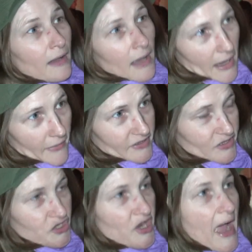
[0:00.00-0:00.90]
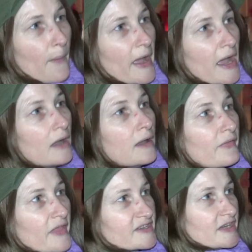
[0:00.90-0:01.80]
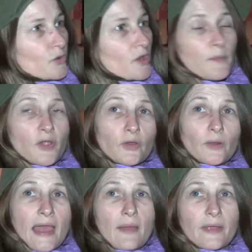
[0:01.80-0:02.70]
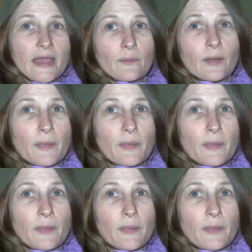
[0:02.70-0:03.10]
there's a shower, there's a little communal area where